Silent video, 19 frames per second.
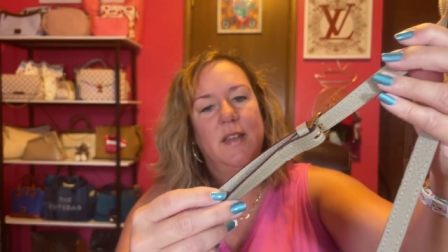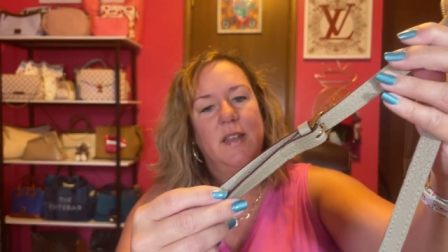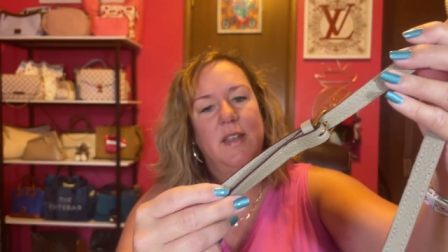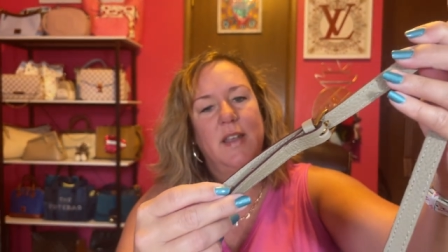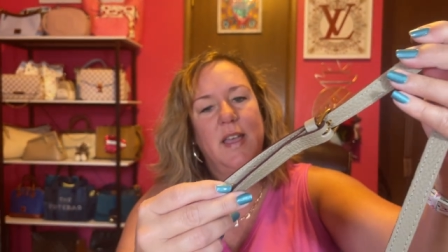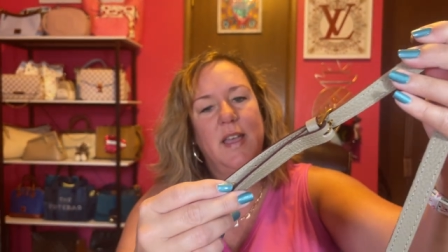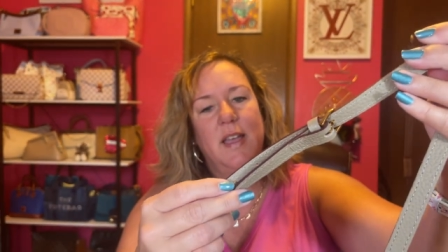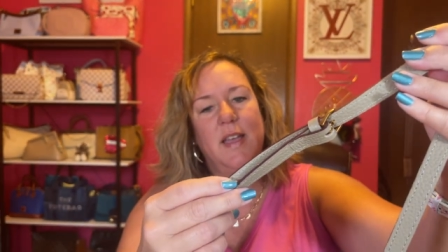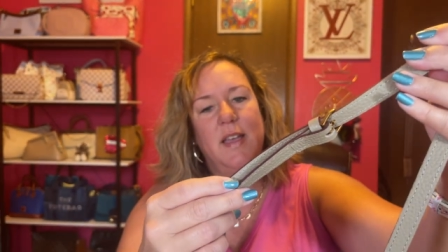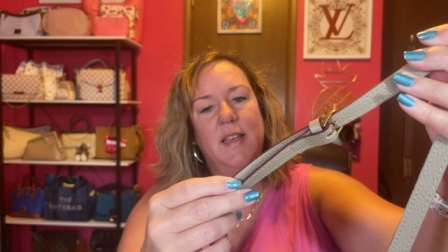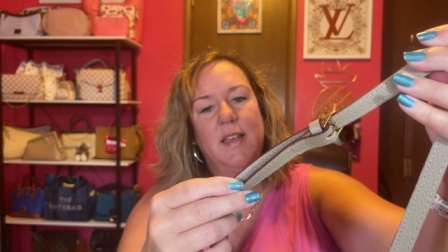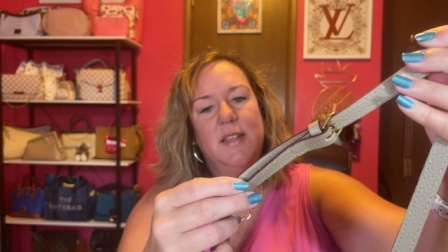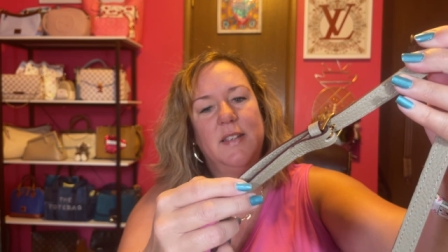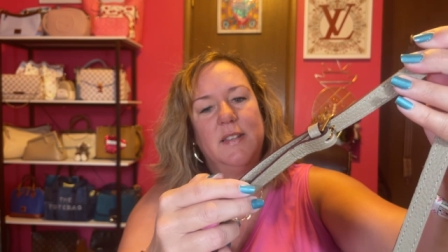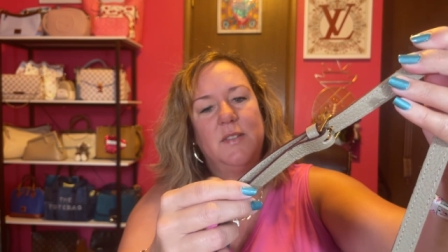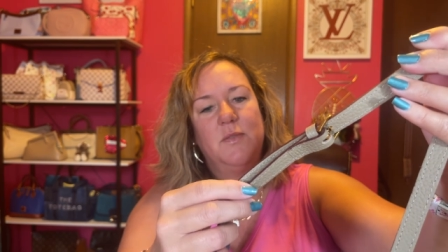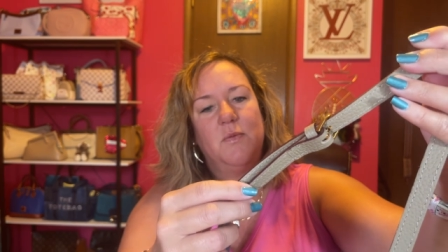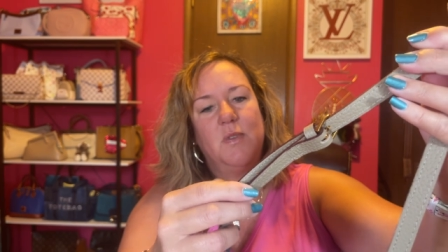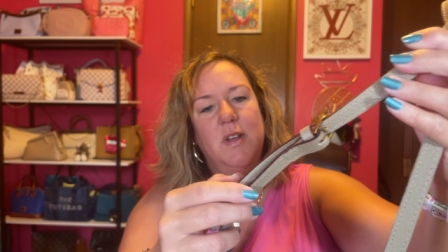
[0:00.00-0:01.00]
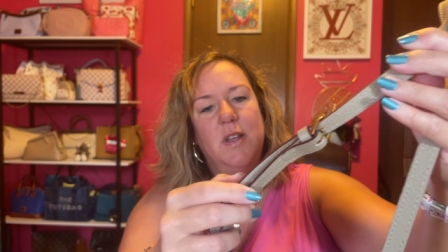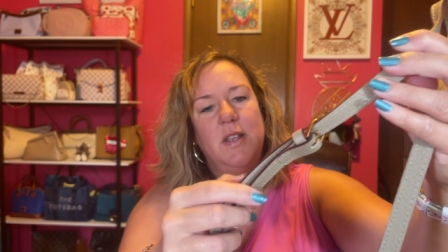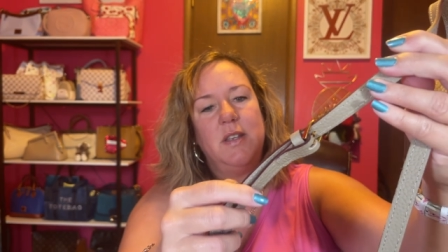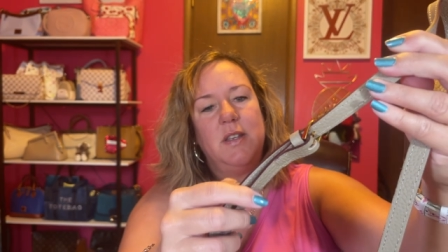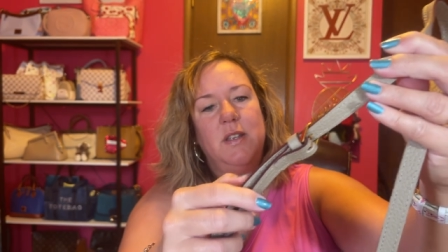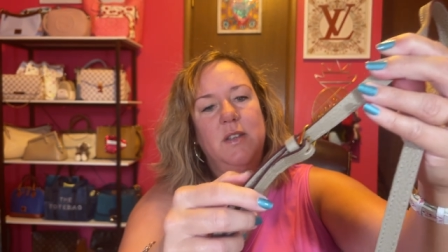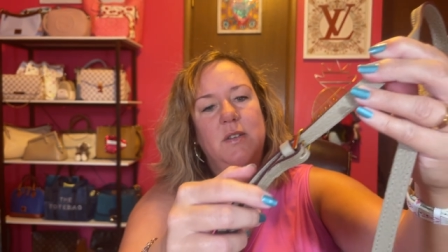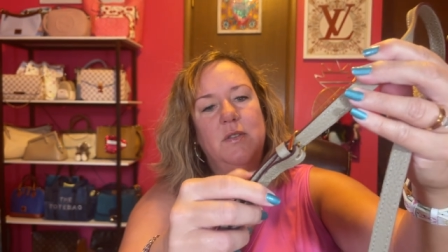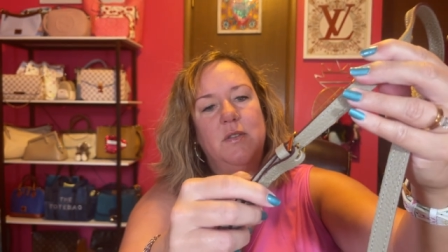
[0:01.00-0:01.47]
It has
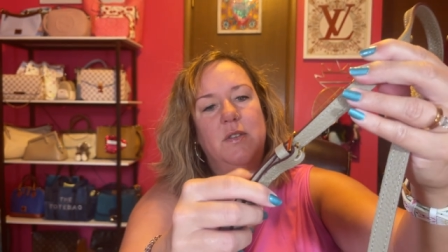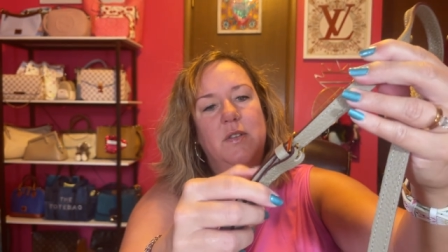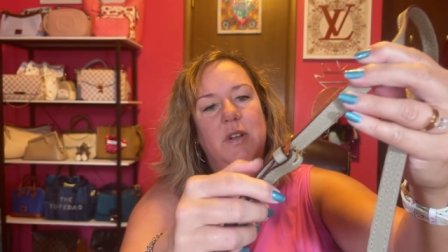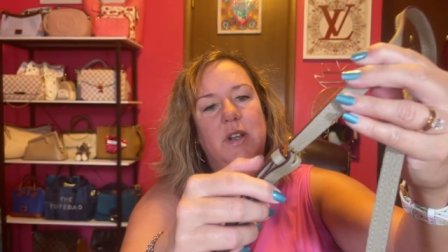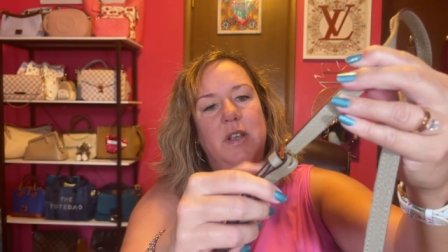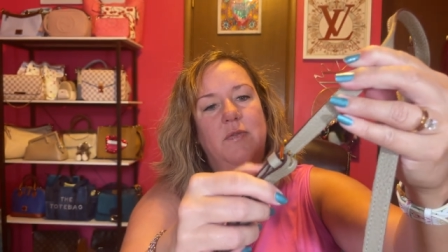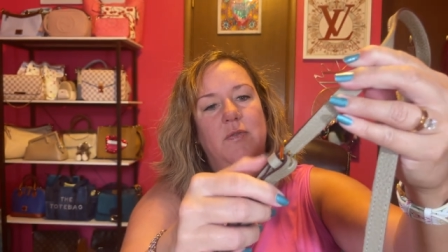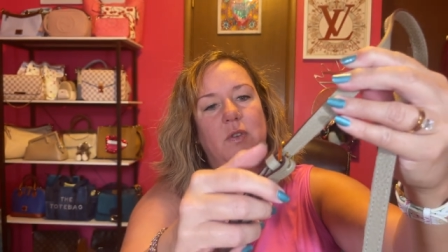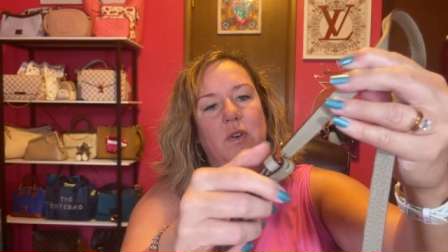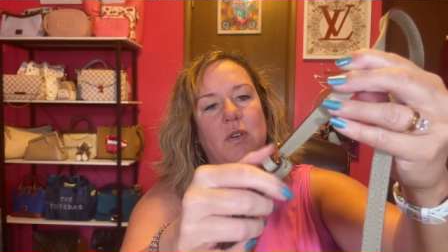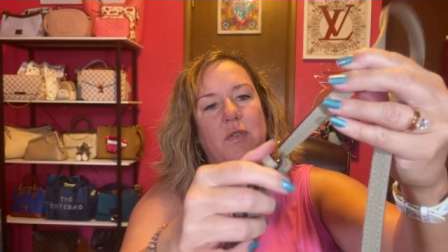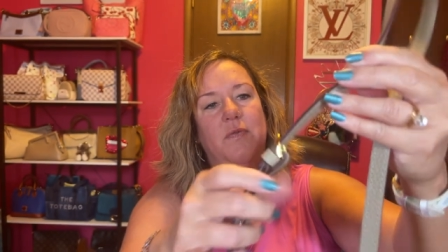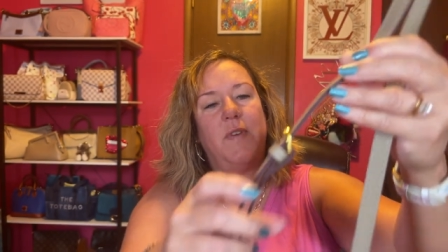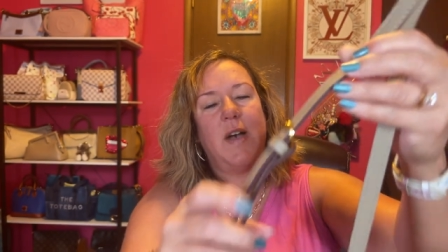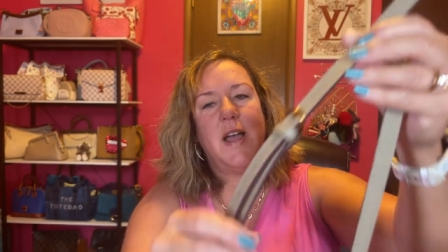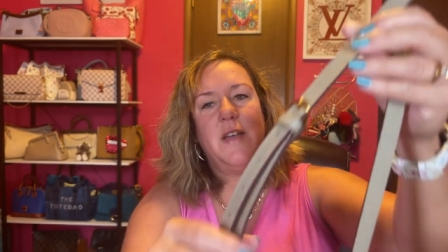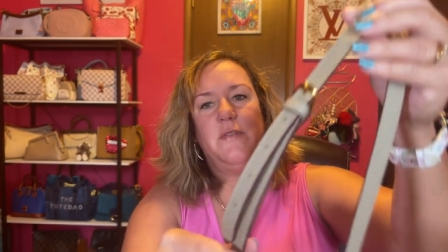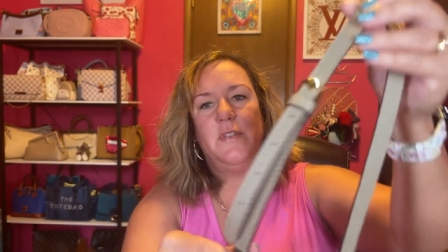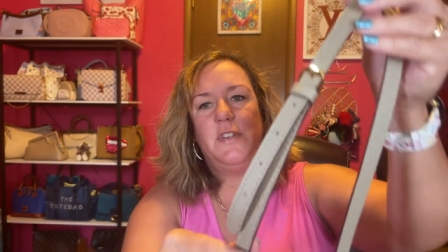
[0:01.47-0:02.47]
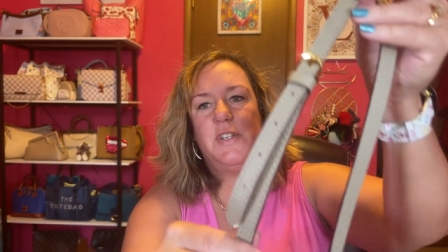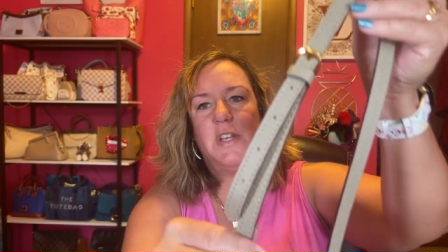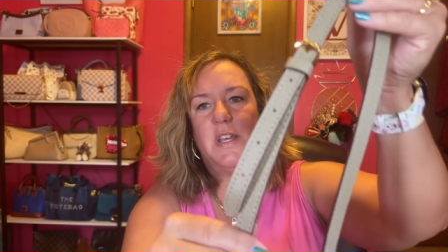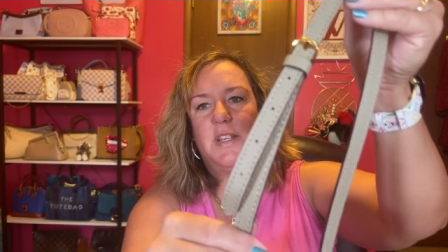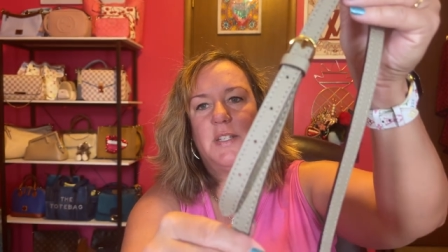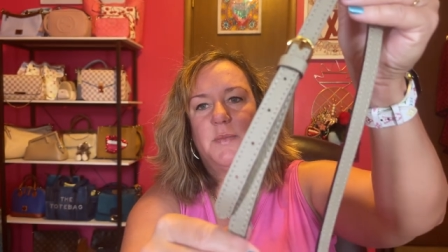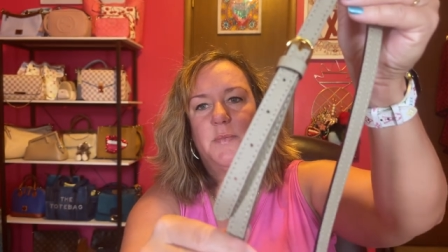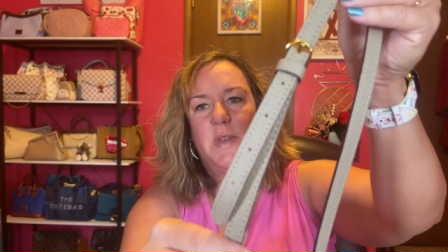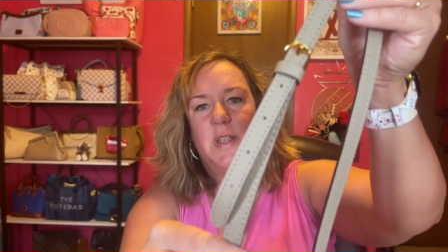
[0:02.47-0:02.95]
one, two, three, four, five
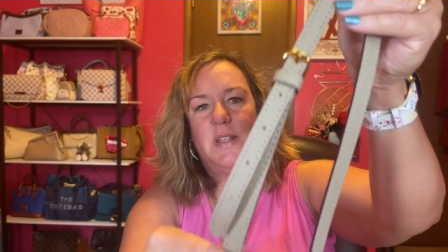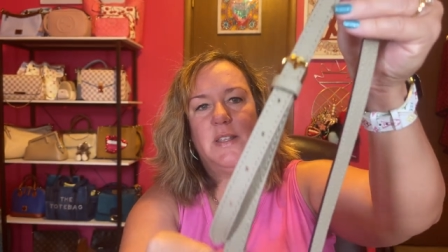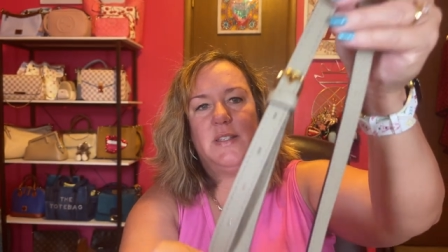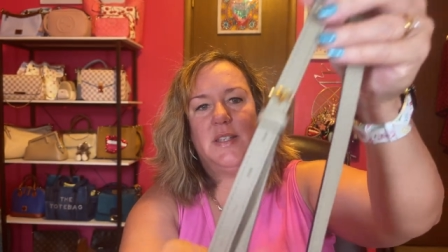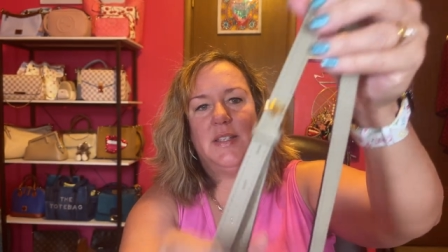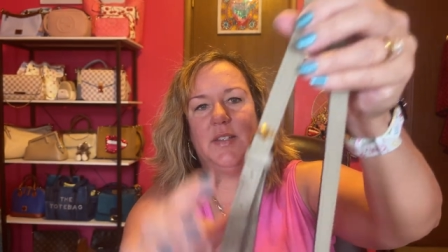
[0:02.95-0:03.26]
adjustments.